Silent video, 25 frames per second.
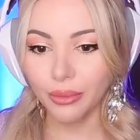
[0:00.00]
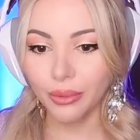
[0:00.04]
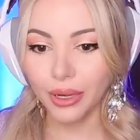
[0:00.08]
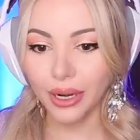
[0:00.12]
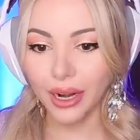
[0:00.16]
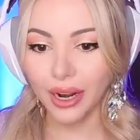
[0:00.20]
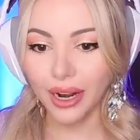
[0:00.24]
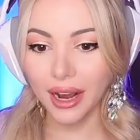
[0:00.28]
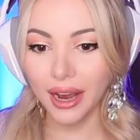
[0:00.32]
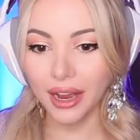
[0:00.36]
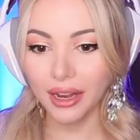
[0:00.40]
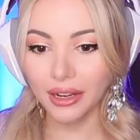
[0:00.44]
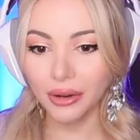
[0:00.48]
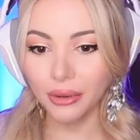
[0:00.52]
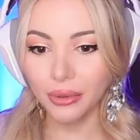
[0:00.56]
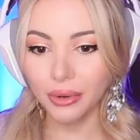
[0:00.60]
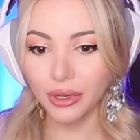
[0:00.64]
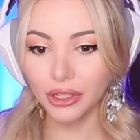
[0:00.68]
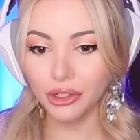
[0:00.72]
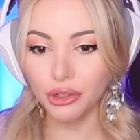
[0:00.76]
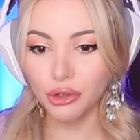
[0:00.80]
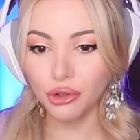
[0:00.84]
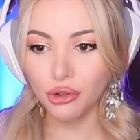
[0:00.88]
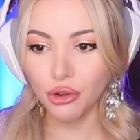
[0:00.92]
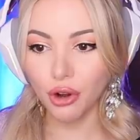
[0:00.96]
What? I kind of
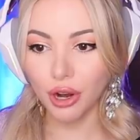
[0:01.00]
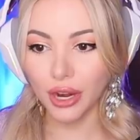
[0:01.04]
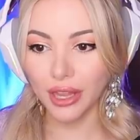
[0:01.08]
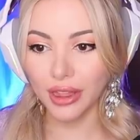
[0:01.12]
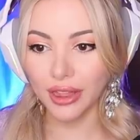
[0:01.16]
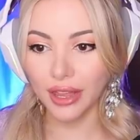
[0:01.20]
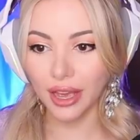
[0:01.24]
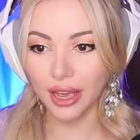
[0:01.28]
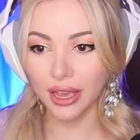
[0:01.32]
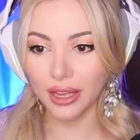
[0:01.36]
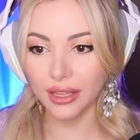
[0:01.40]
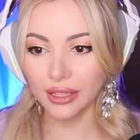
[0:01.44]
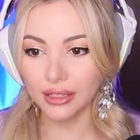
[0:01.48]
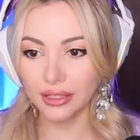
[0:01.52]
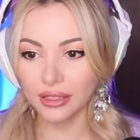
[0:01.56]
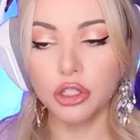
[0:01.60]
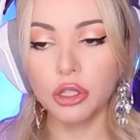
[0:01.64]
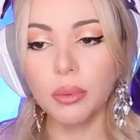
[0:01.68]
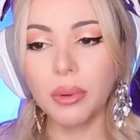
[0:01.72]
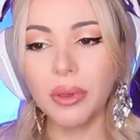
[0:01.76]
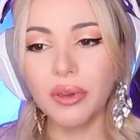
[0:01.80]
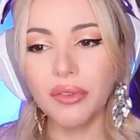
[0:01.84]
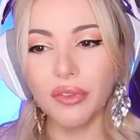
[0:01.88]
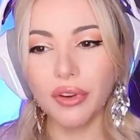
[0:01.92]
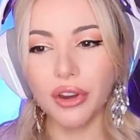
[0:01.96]
want to try that.
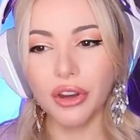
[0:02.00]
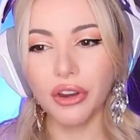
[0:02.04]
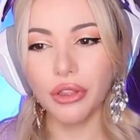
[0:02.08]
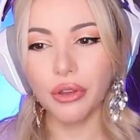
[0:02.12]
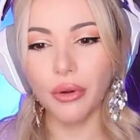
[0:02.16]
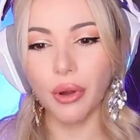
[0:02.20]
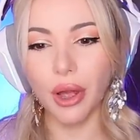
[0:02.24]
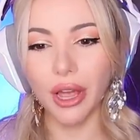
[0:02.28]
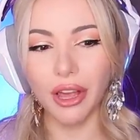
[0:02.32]
To be fair though,